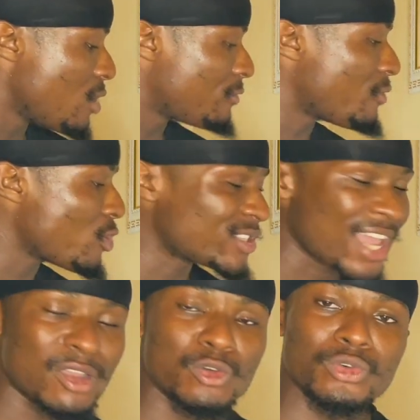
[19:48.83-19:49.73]
four
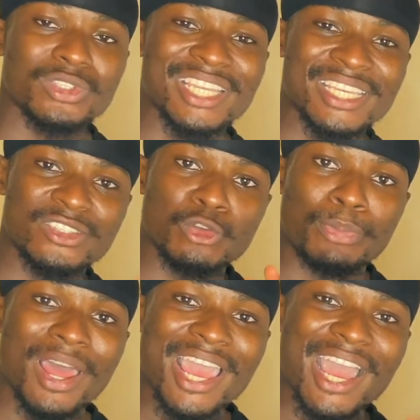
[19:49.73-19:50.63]
cycles in
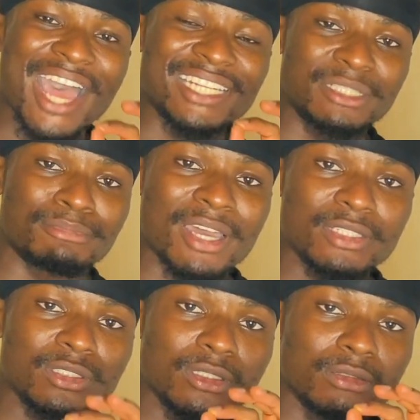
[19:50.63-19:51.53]
supply and
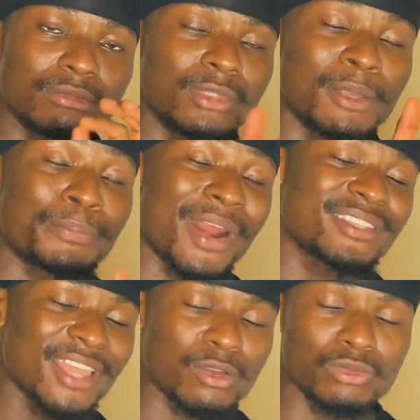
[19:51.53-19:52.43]
demand in price
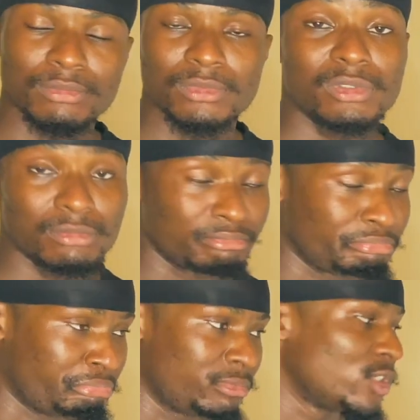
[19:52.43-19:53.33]
cycle.
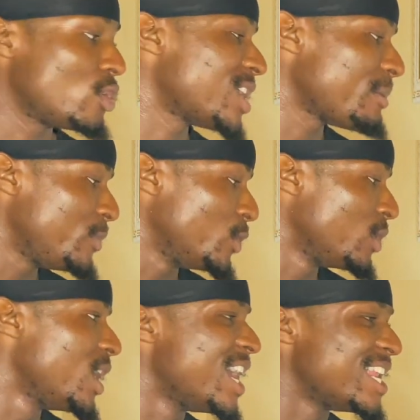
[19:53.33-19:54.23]
God help me.
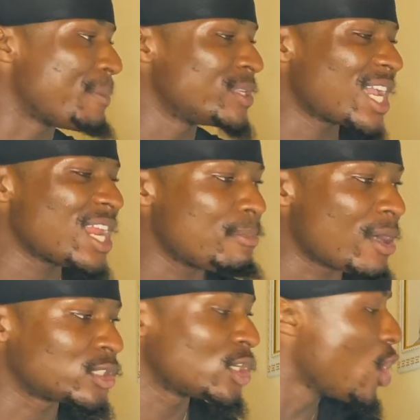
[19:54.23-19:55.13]
There are basically
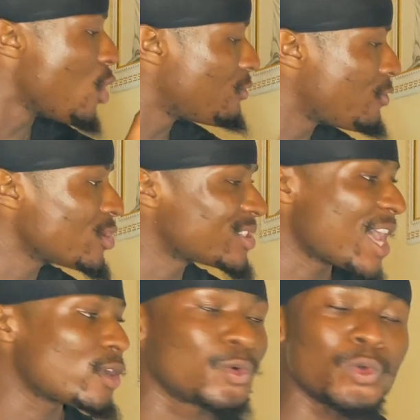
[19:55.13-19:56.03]
about four
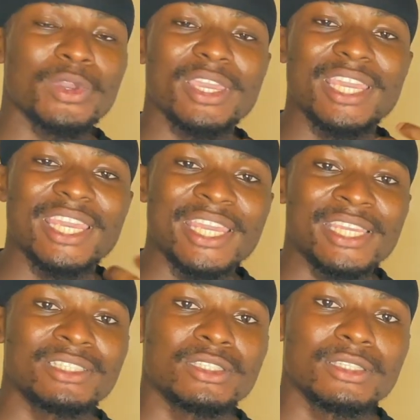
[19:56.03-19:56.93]
cycles
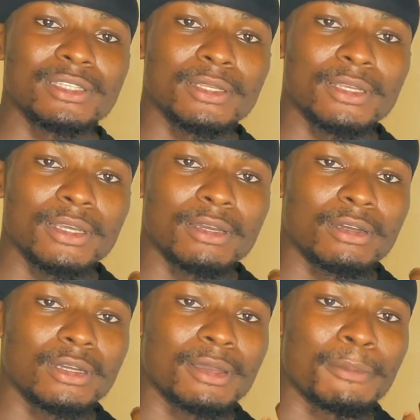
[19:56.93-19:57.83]
in
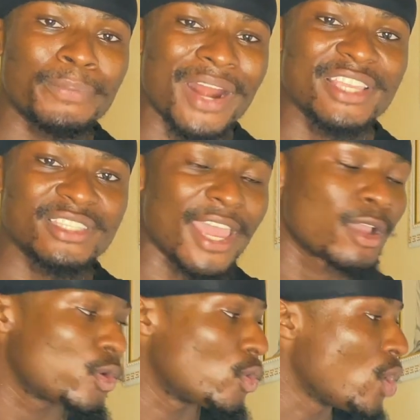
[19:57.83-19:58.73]
price
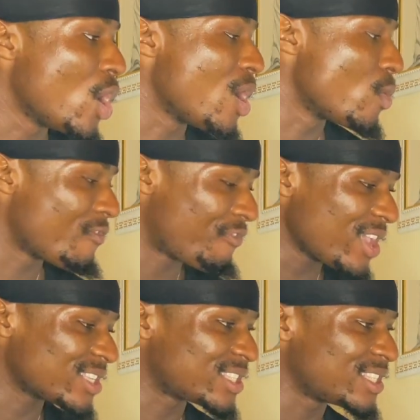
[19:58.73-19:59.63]
cycle. First,